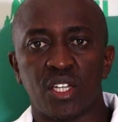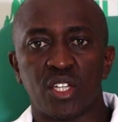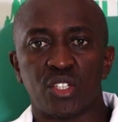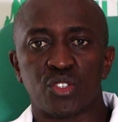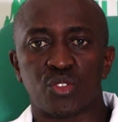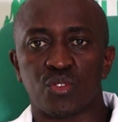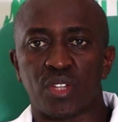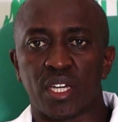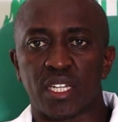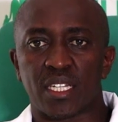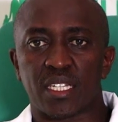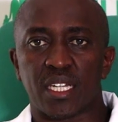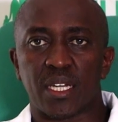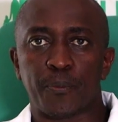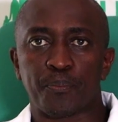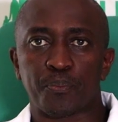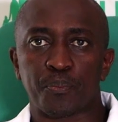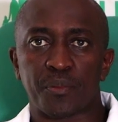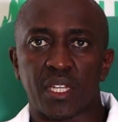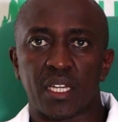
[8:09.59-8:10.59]
so that
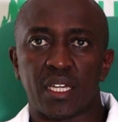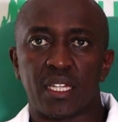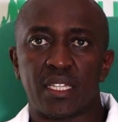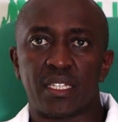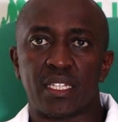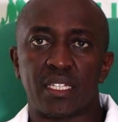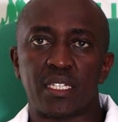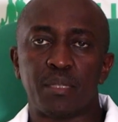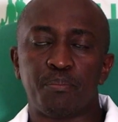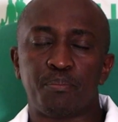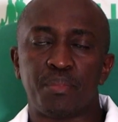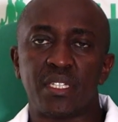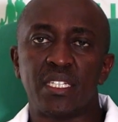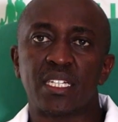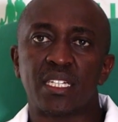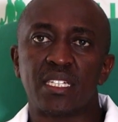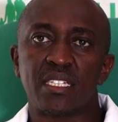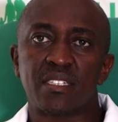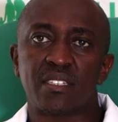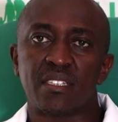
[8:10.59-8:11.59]
the
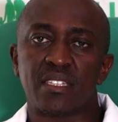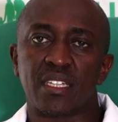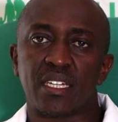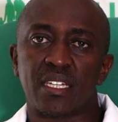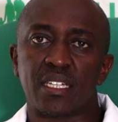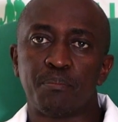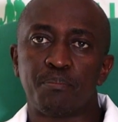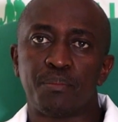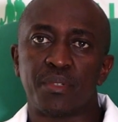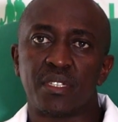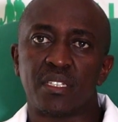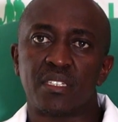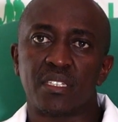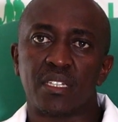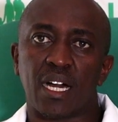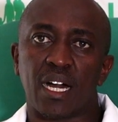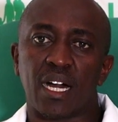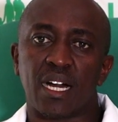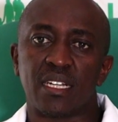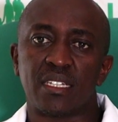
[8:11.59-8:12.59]
increase in the lipids
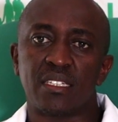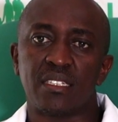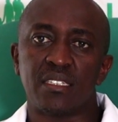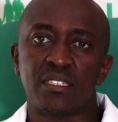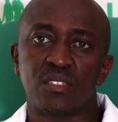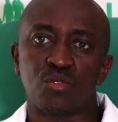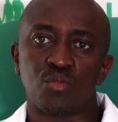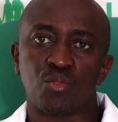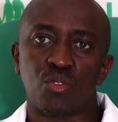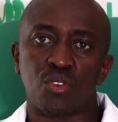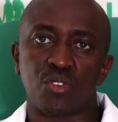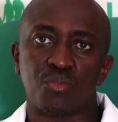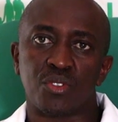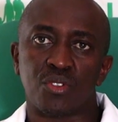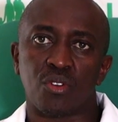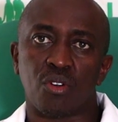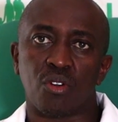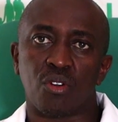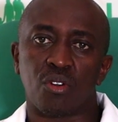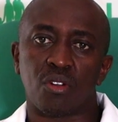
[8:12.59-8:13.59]
leads to what we
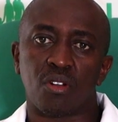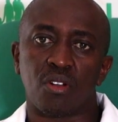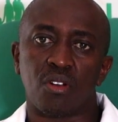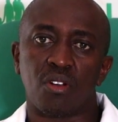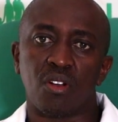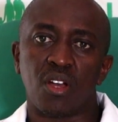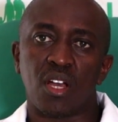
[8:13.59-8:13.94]
call